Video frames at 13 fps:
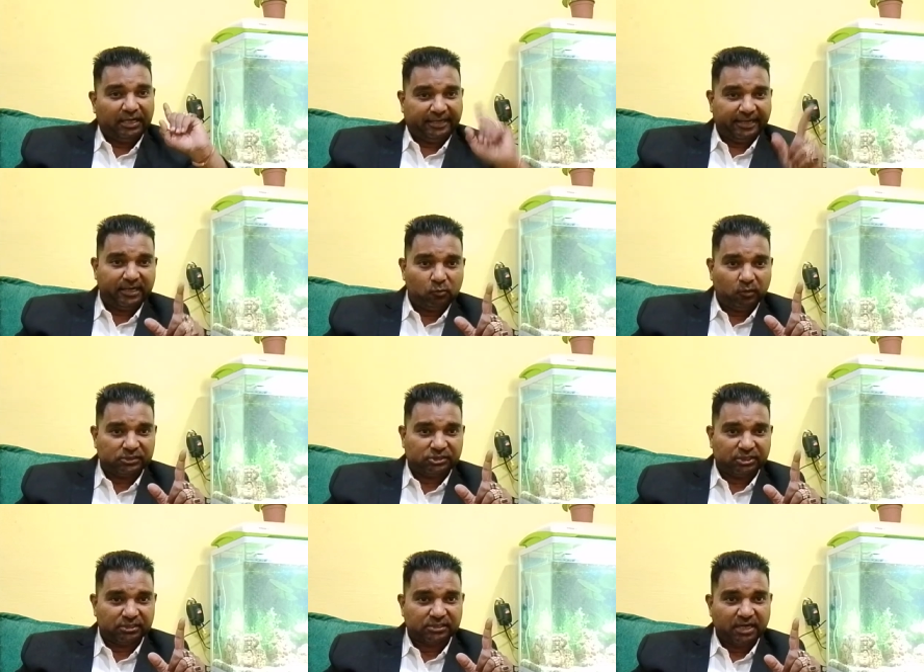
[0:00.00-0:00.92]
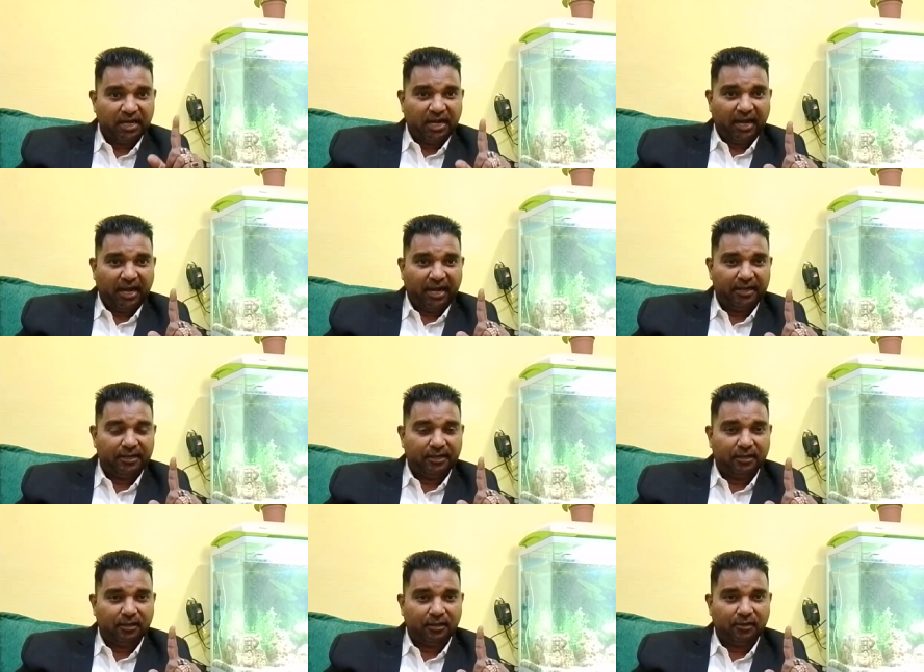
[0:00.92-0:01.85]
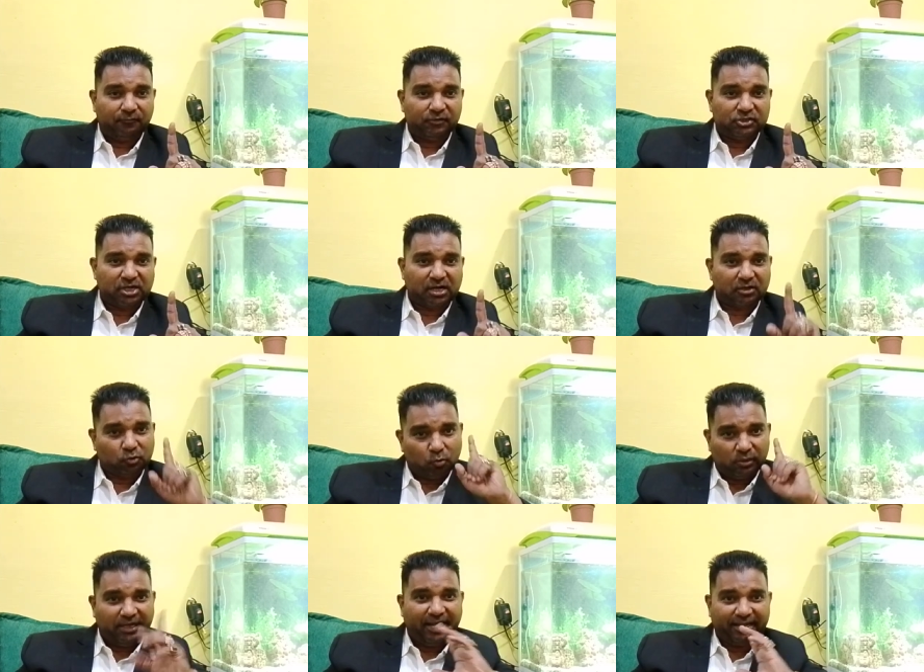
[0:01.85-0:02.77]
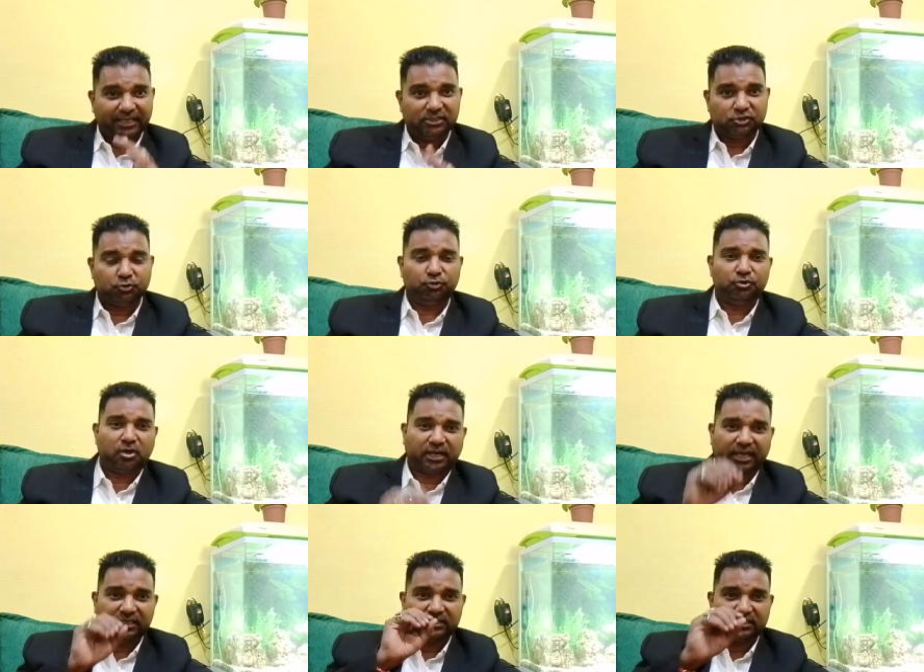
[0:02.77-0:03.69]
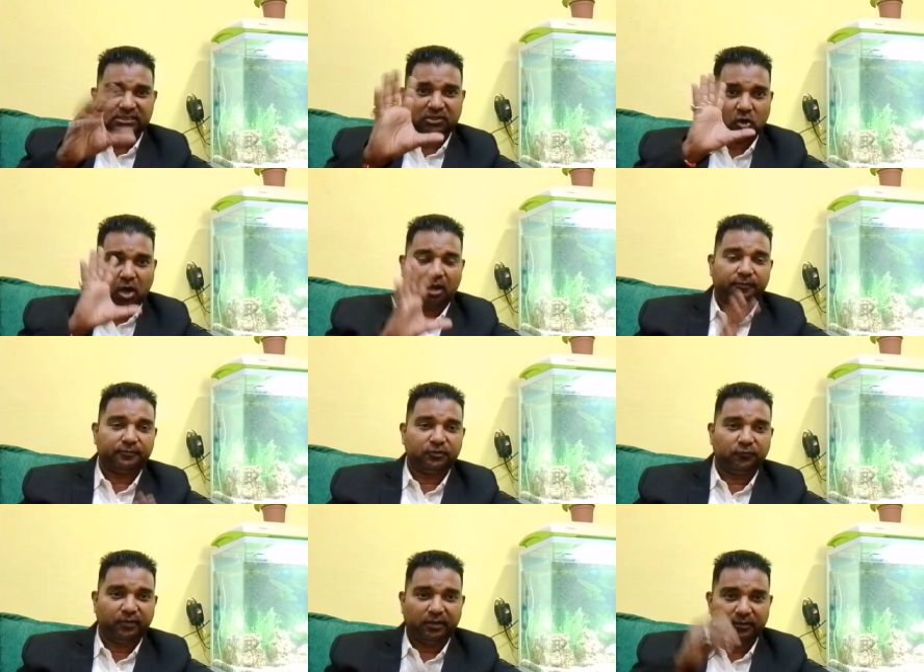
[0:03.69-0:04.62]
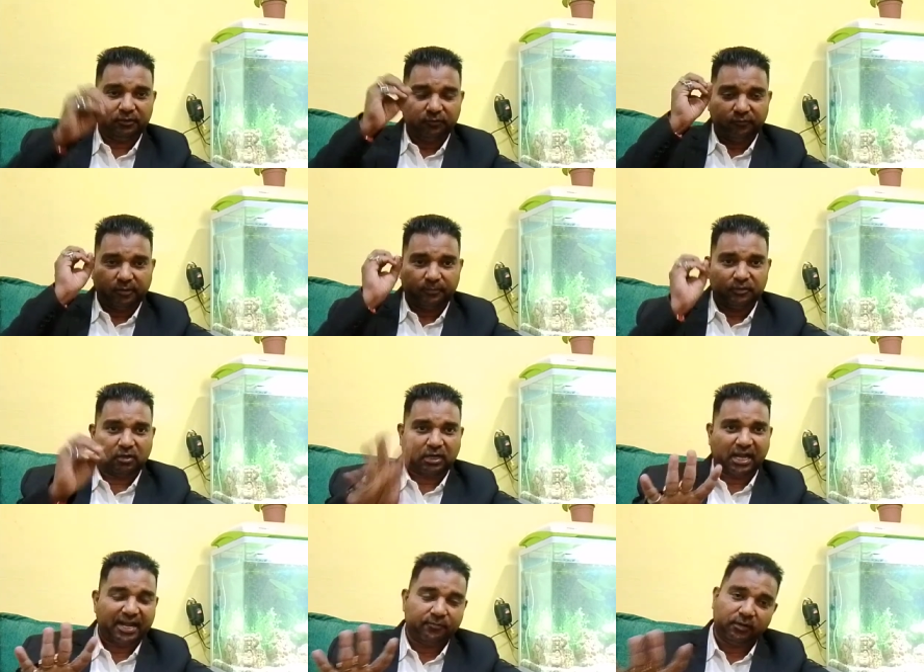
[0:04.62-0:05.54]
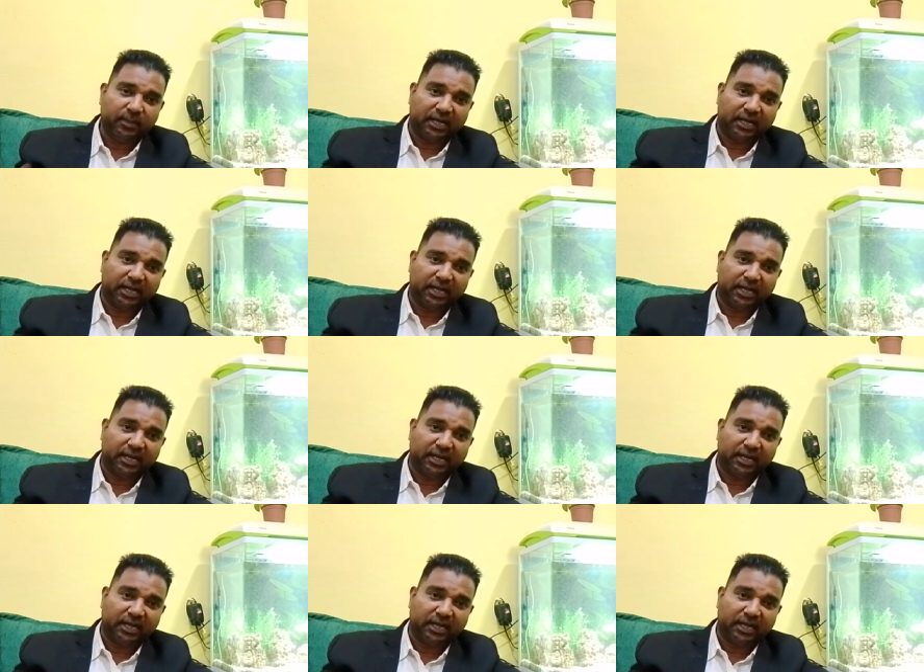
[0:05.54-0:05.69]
10 questions, and which are totally against you, your case is gone. Your client will